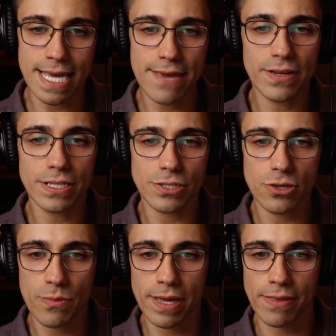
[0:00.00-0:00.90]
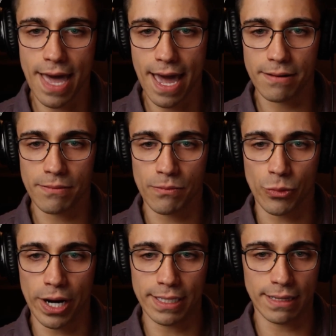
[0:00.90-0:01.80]
even assuming that
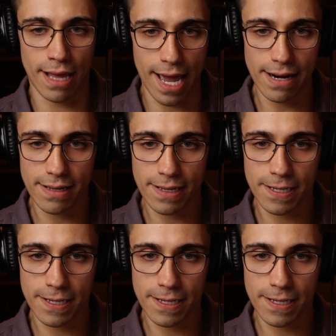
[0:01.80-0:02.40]
Braley lied,